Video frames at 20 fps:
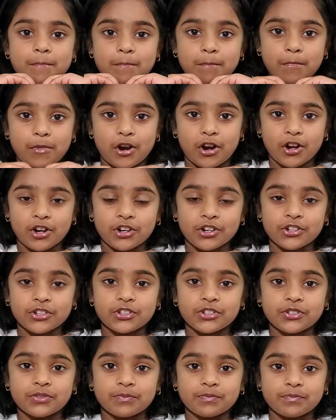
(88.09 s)

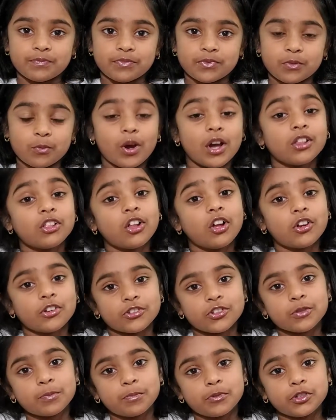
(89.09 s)
Mars. Well,
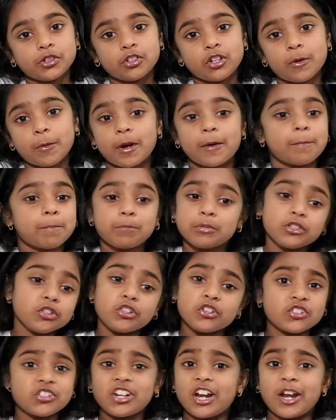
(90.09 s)
also Pluto.
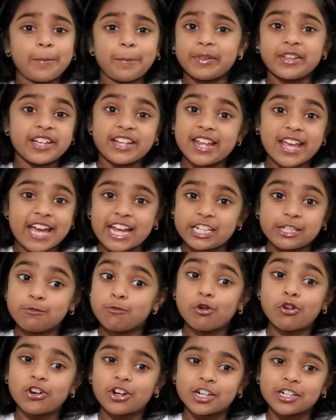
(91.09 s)
Pluto's not a planet
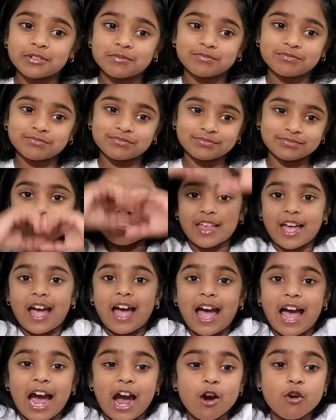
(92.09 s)
anymore. The
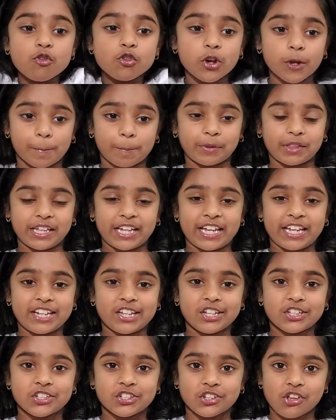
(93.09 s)
outer
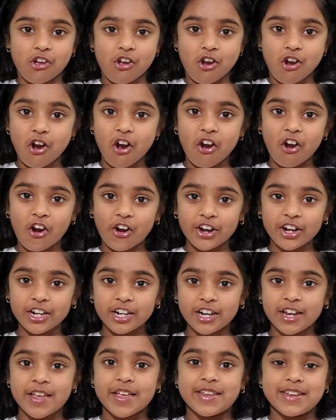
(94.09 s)
planets are
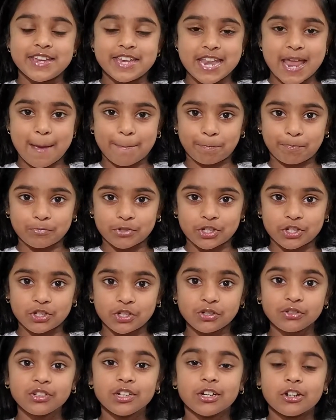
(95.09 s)

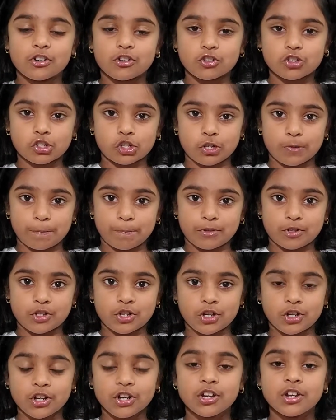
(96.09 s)
Neptune,
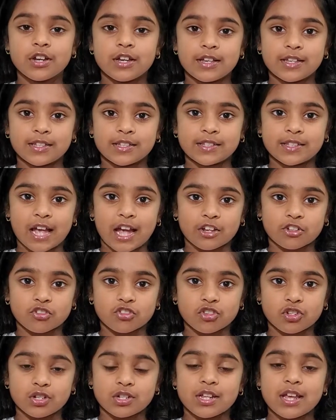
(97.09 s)
Jupiter,
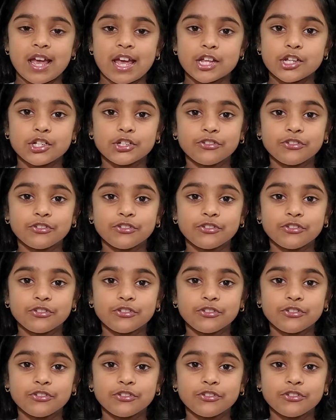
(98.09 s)
Saturn, and